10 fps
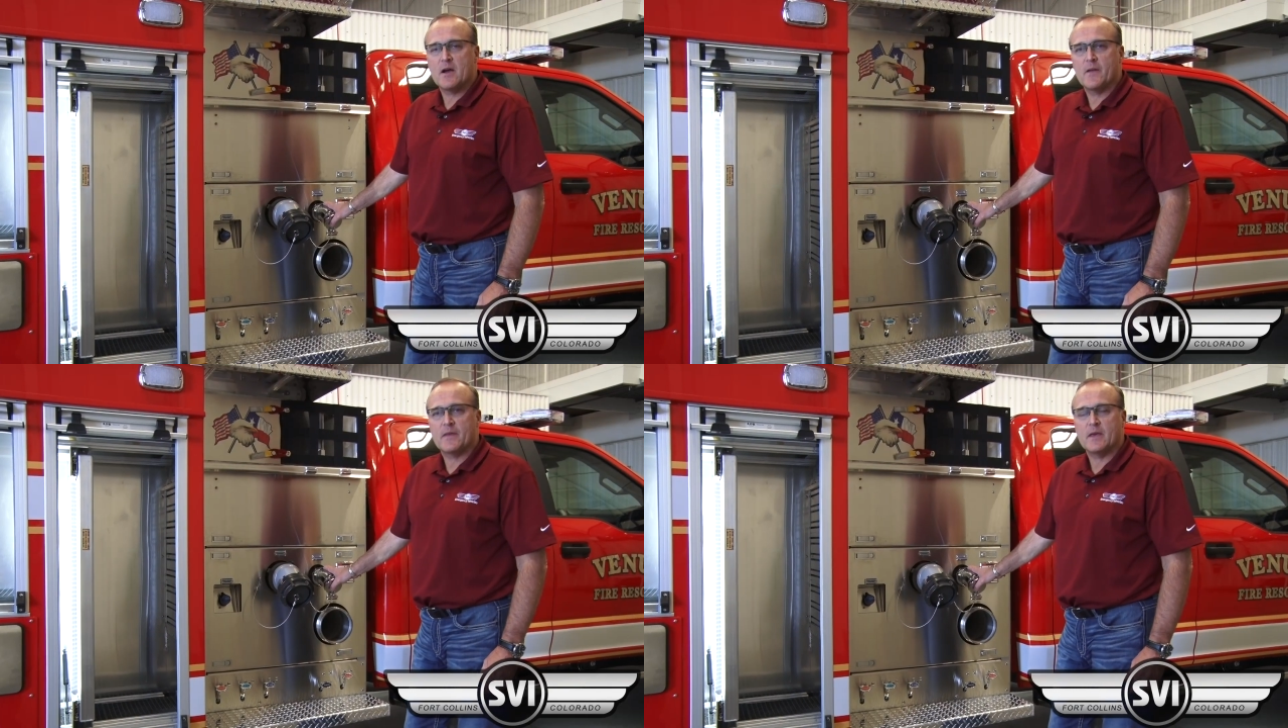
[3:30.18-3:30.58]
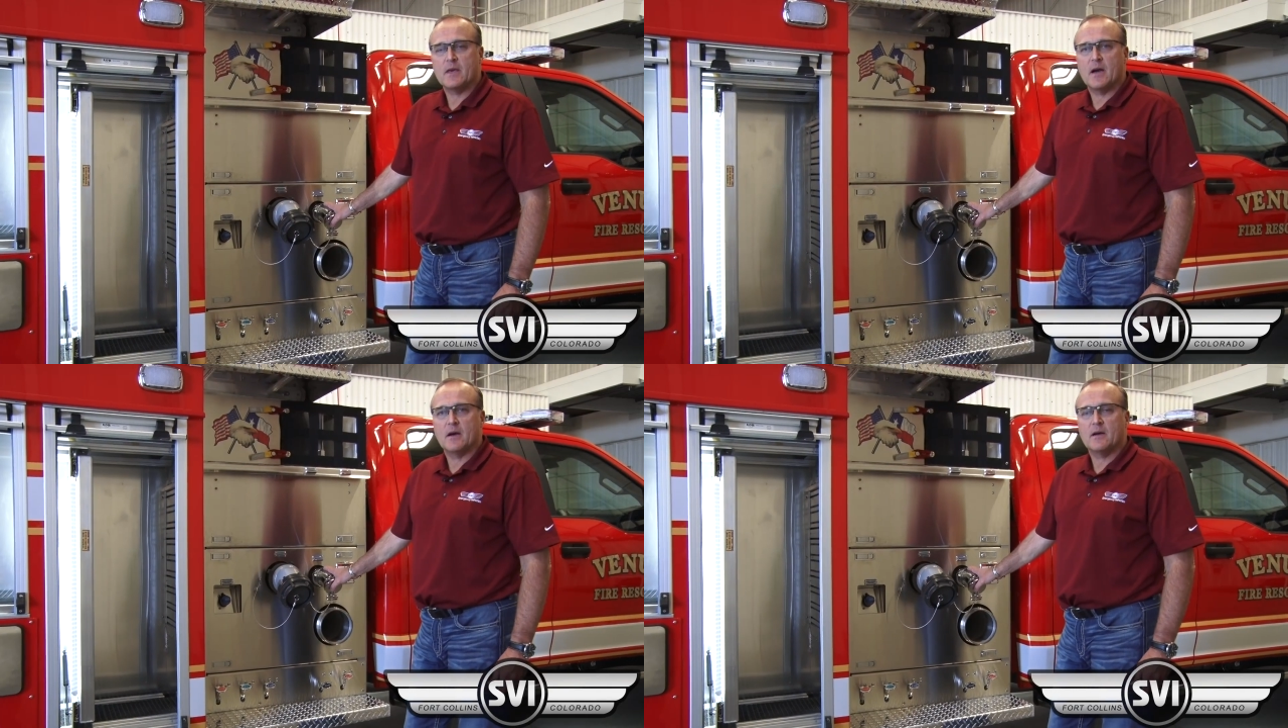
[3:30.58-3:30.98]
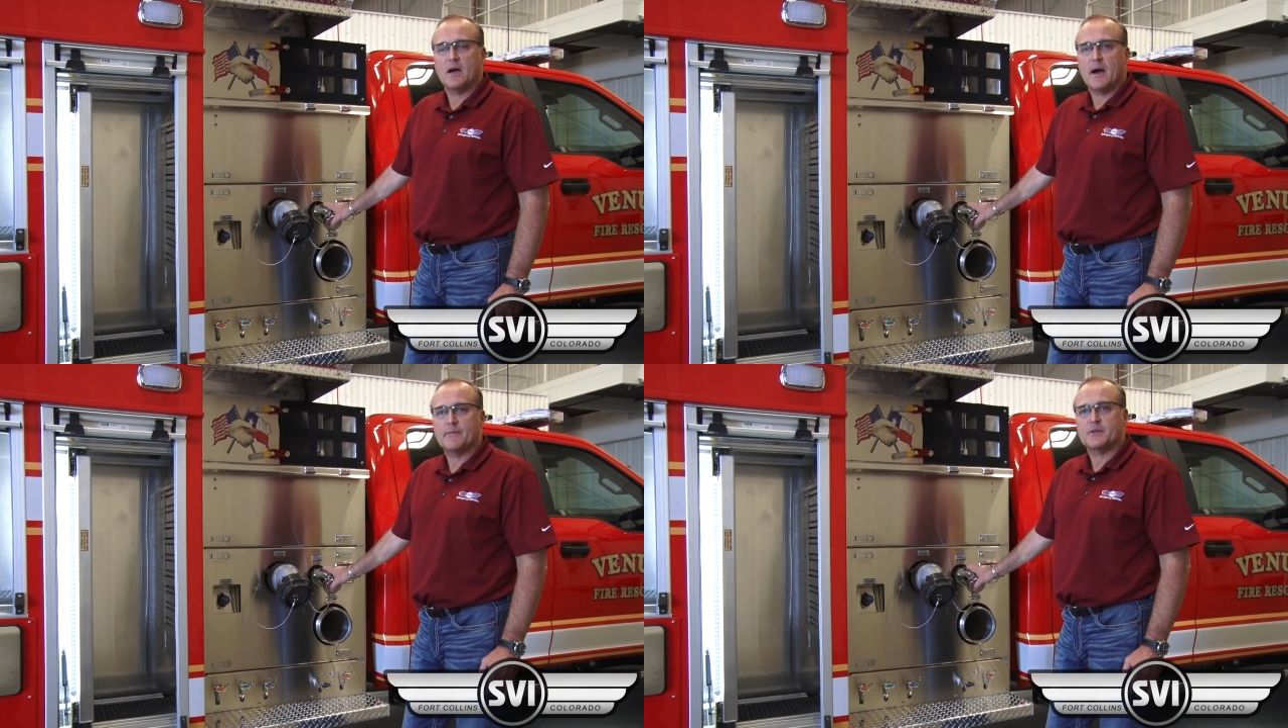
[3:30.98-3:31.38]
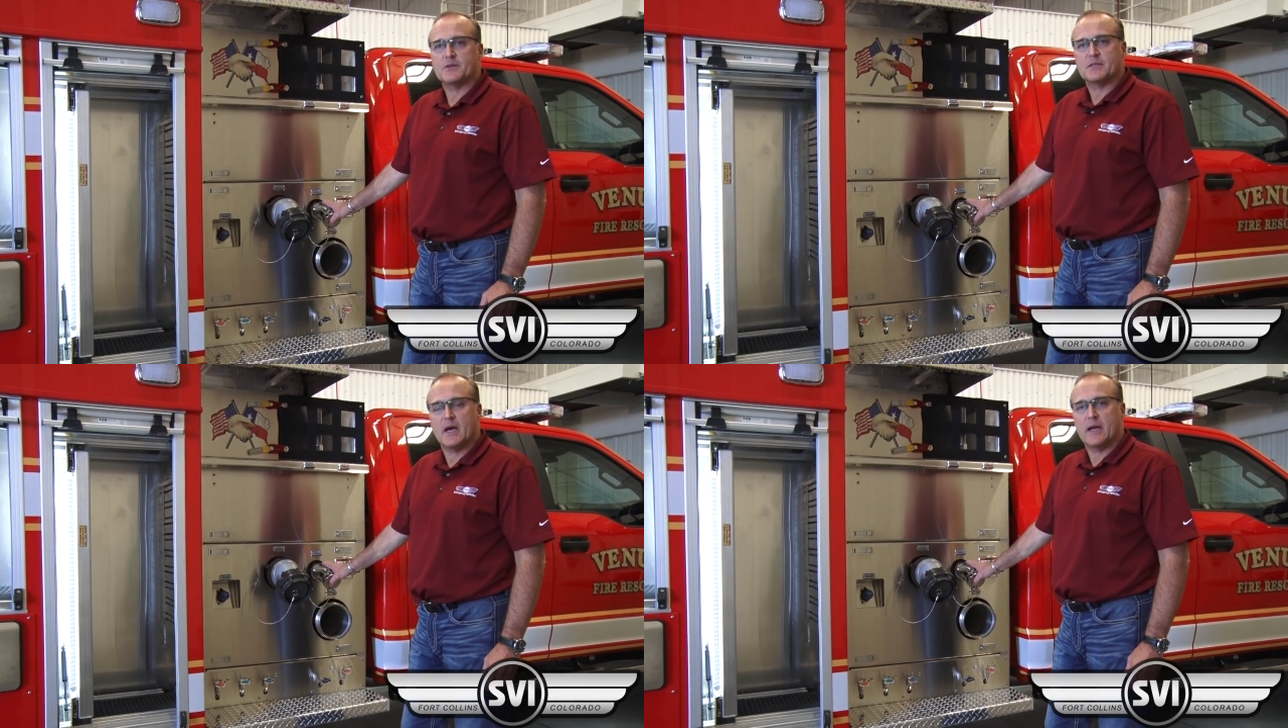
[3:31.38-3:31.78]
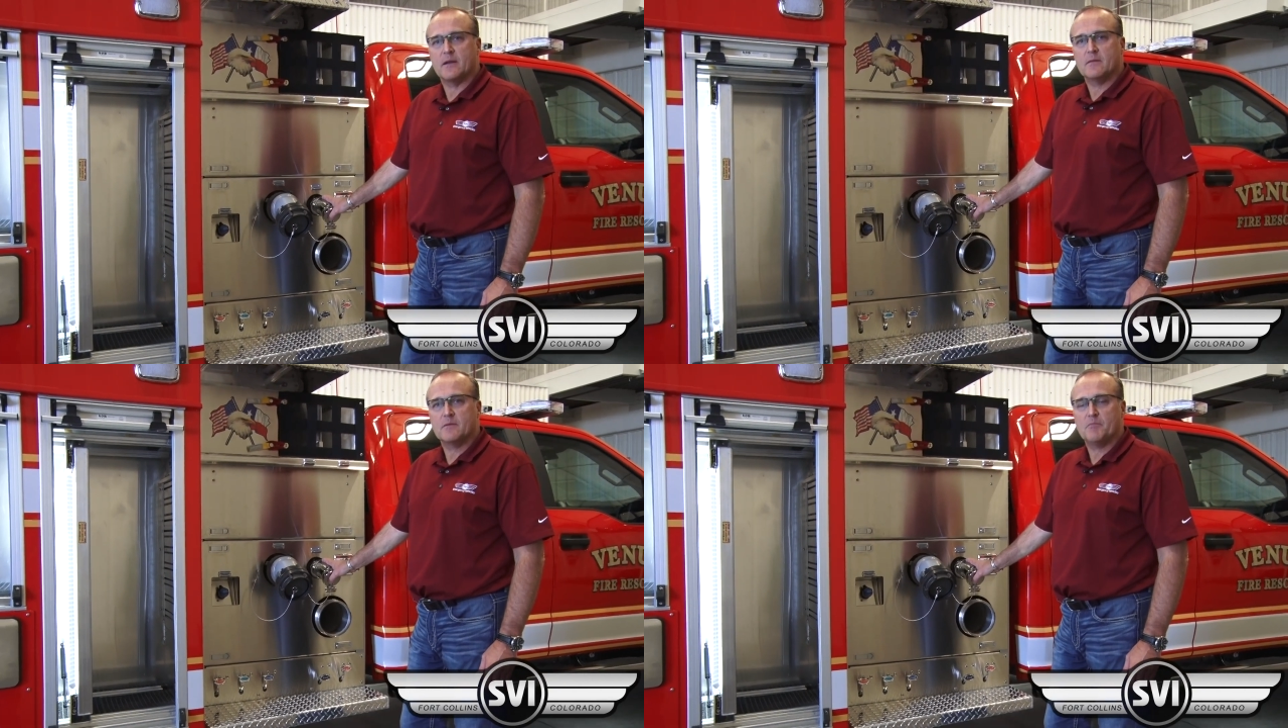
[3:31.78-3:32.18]
on the uh, officer side
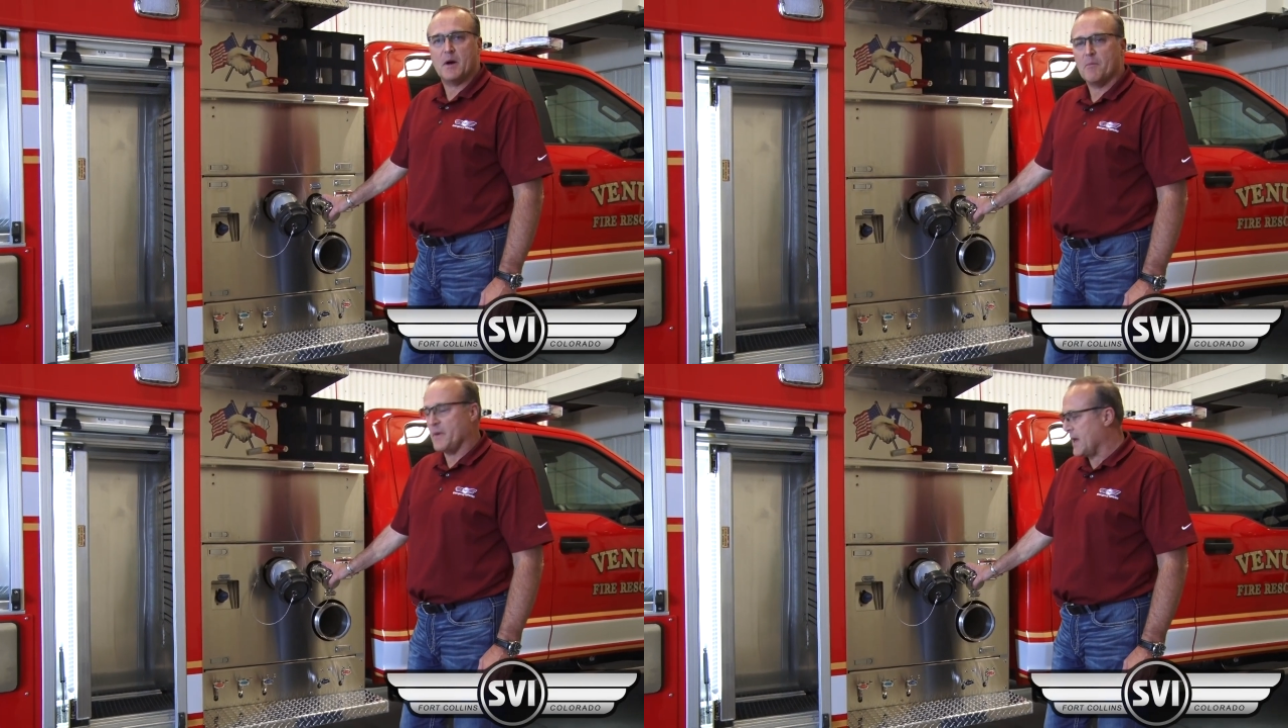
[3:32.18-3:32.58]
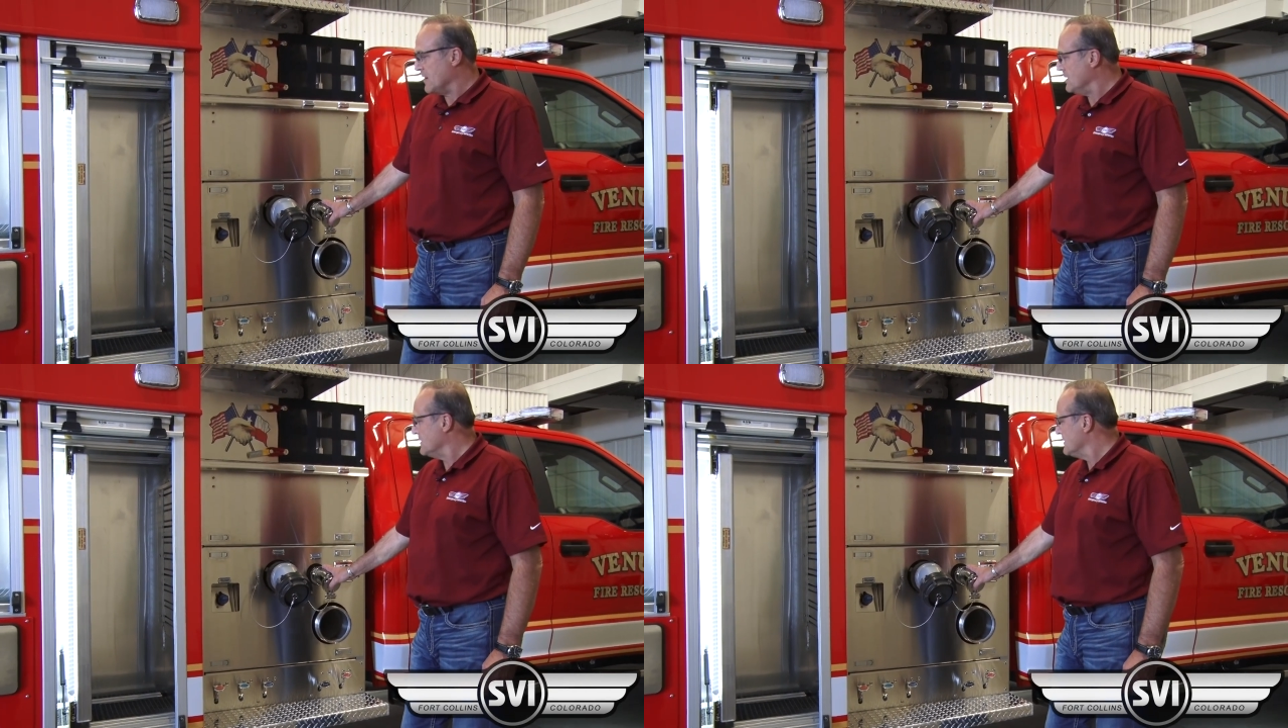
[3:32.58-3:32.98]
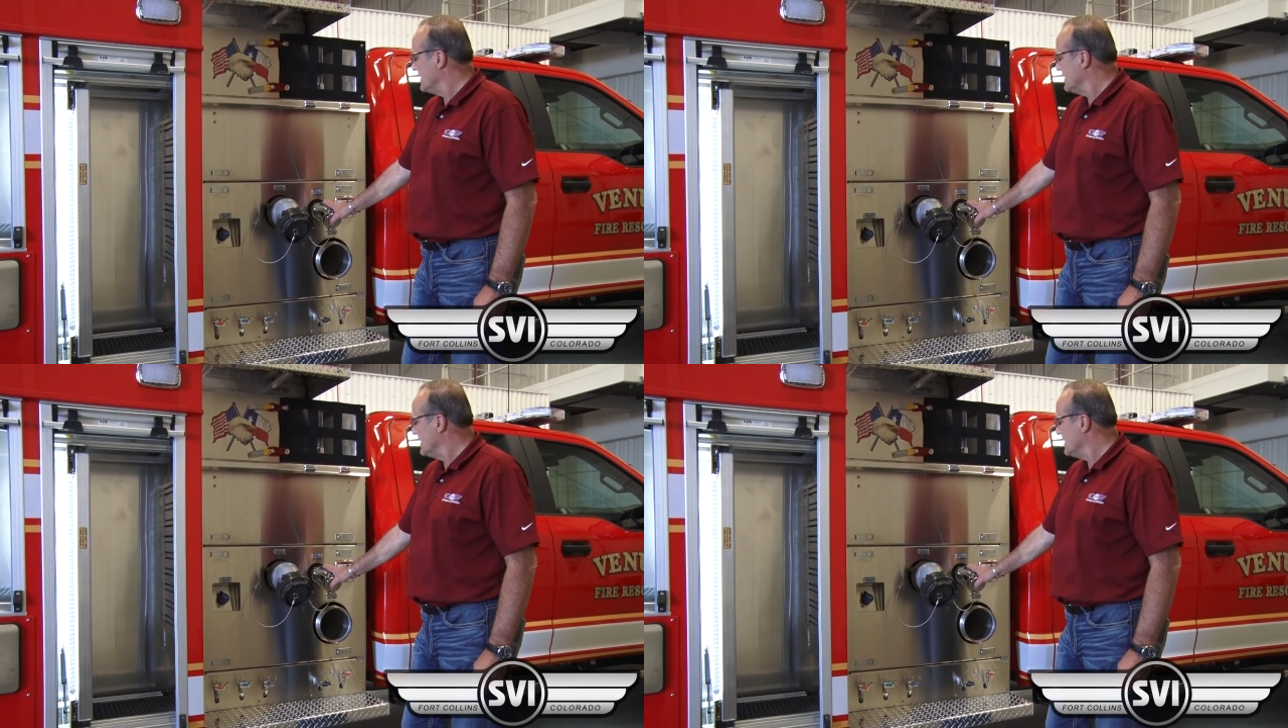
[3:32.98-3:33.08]
pump panel,